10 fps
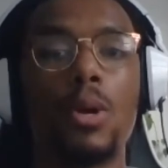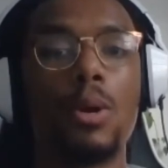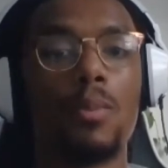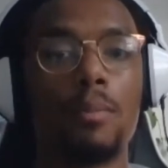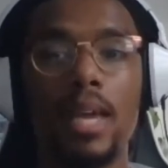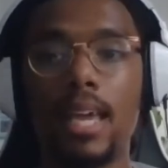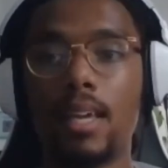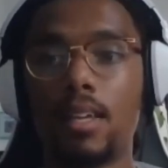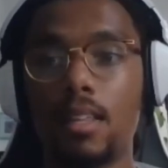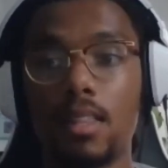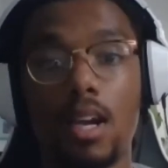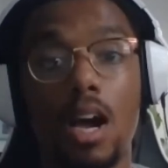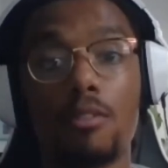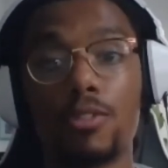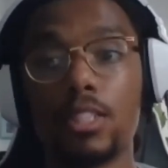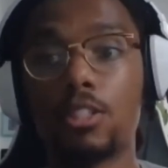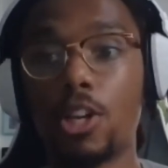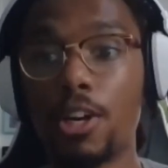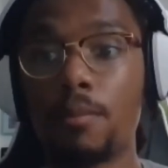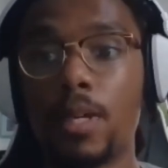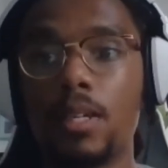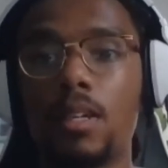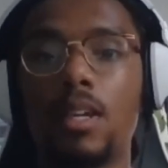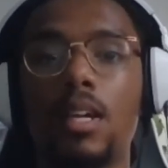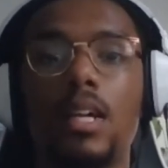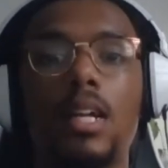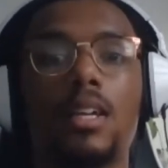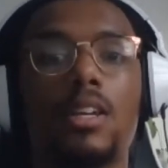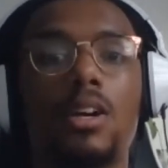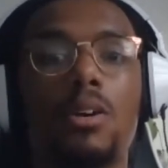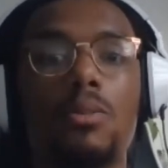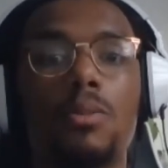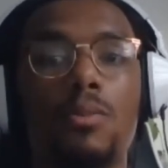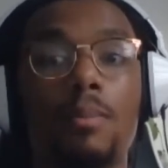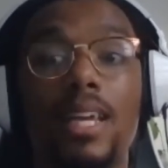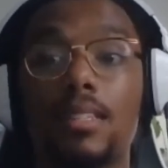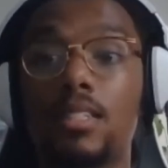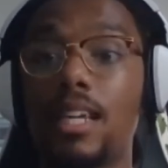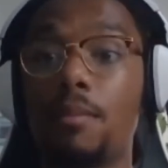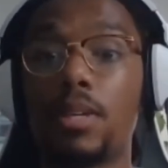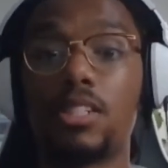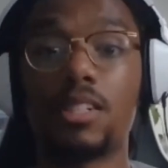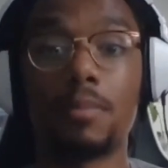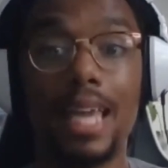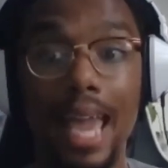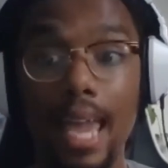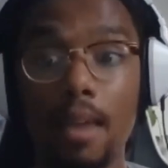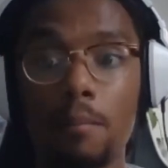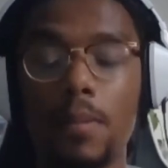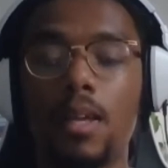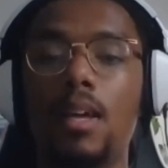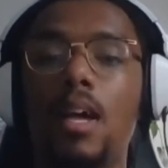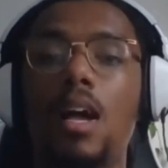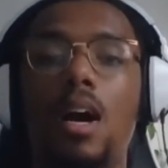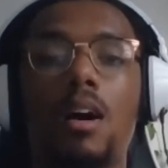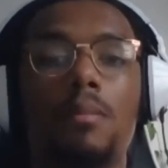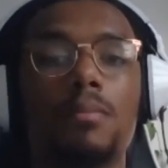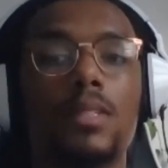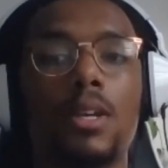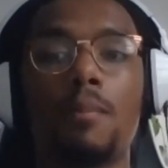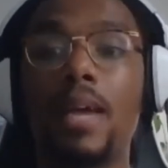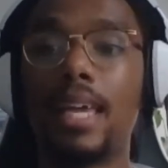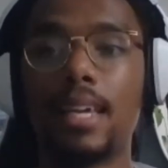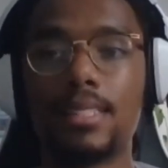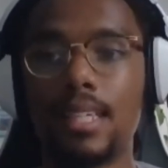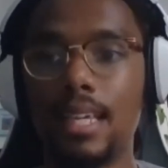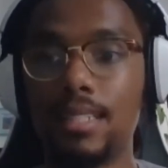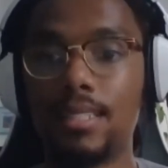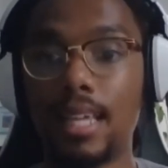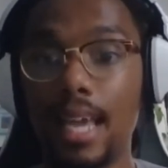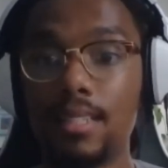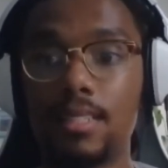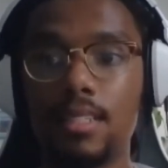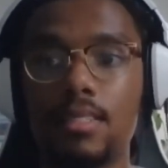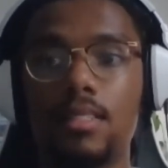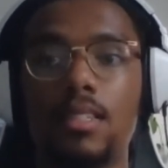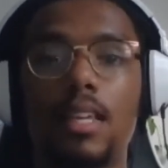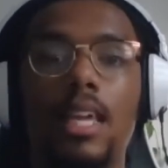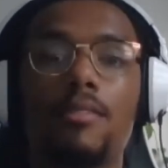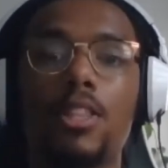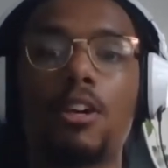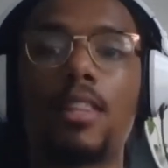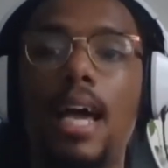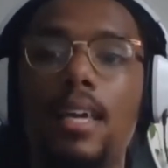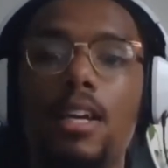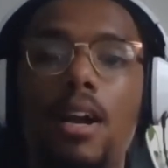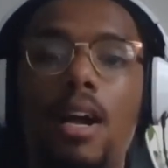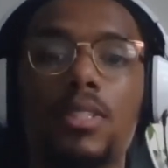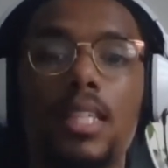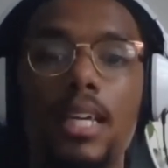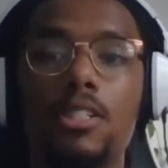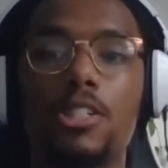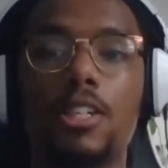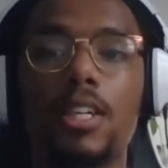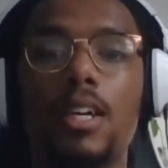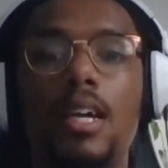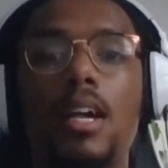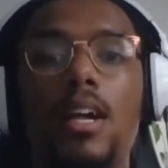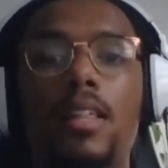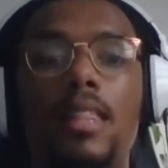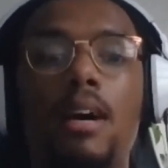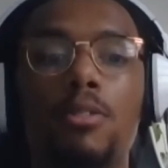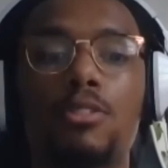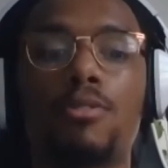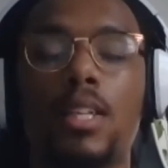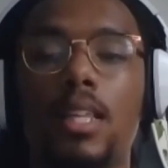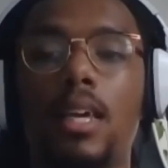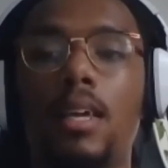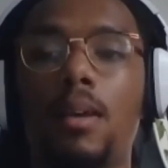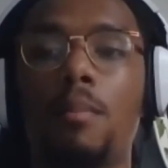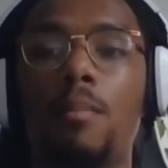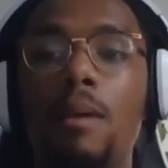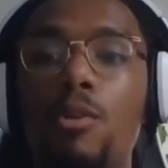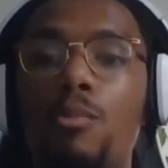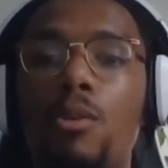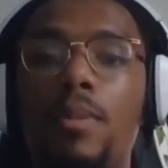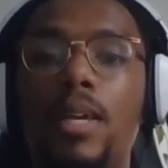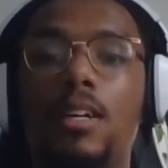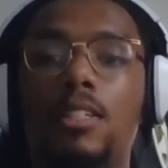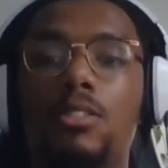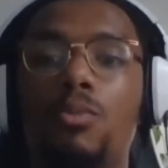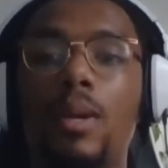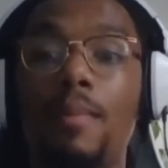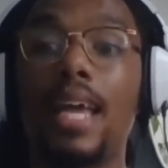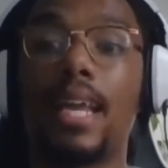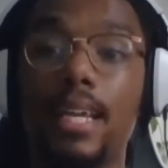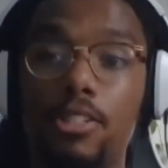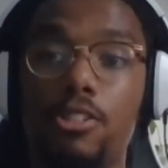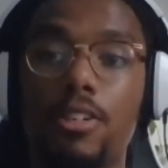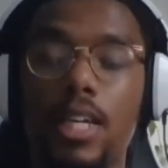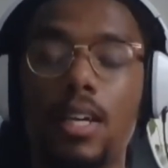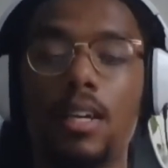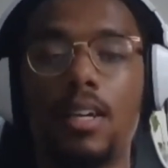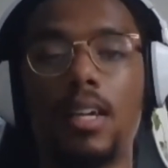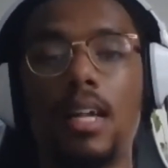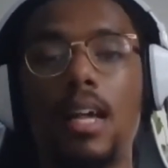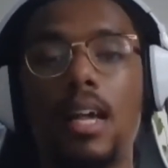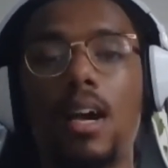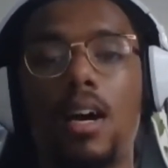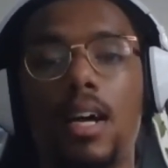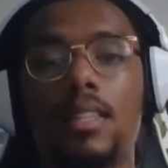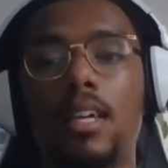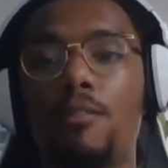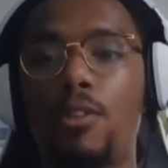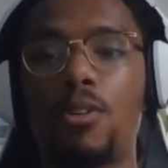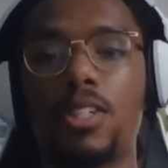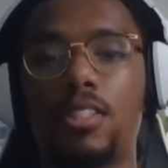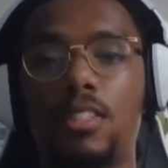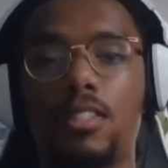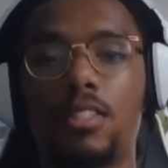we make the conference tournament. We make the championship game. Making it to ECACs, even though that year I was injured, that was really memorable because we made history. And then, of course,